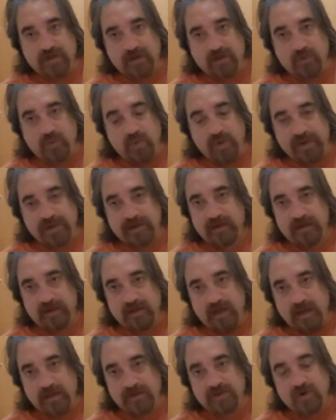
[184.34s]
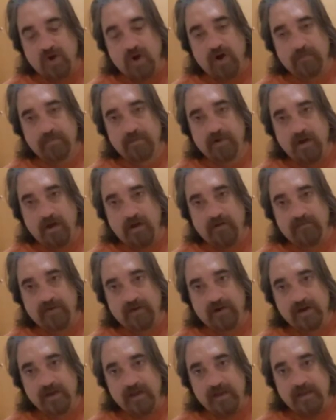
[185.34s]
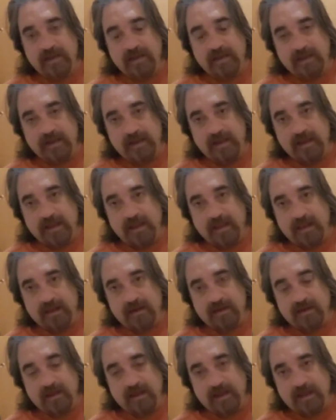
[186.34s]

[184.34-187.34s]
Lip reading: a quick tarp cover and